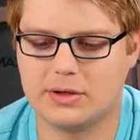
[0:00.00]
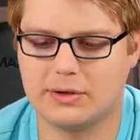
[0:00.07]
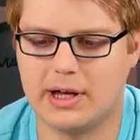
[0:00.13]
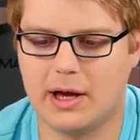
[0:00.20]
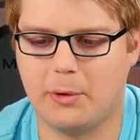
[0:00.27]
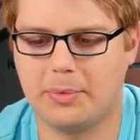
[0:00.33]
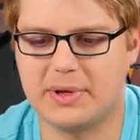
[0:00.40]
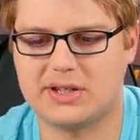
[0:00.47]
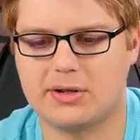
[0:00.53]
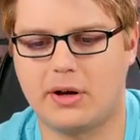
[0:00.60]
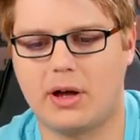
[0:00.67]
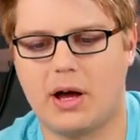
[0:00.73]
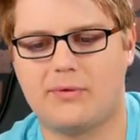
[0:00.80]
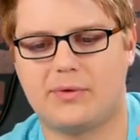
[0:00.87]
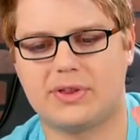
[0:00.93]
So yeah, we'll be
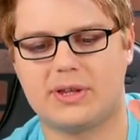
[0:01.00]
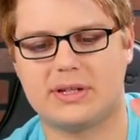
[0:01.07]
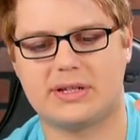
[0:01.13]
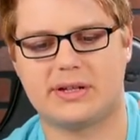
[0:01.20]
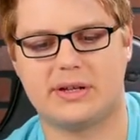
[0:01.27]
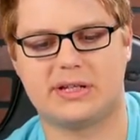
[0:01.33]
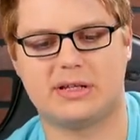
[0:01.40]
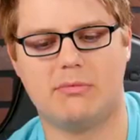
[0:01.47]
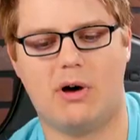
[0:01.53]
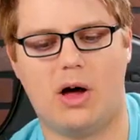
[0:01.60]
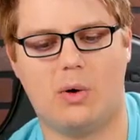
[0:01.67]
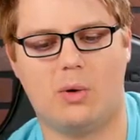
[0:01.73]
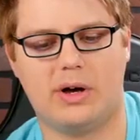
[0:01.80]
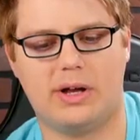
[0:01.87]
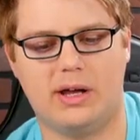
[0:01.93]
starting off with this
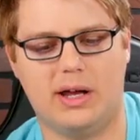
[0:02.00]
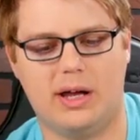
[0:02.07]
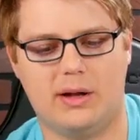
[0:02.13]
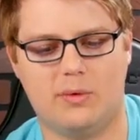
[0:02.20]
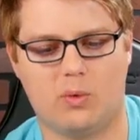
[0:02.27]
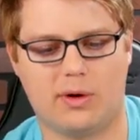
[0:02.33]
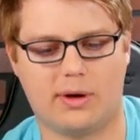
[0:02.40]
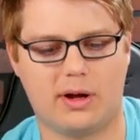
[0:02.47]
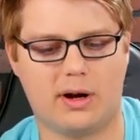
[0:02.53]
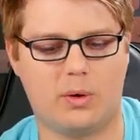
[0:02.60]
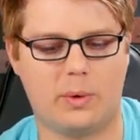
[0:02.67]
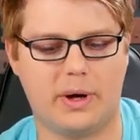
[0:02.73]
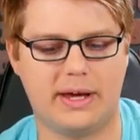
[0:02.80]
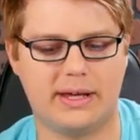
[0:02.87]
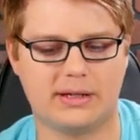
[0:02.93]
small one and working our
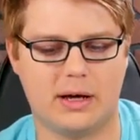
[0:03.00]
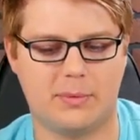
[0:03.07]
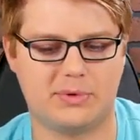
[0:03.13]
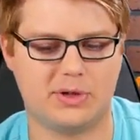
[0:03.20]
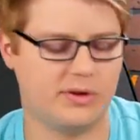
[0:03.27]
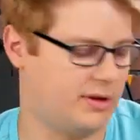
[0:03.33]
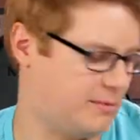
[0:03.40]
ways up to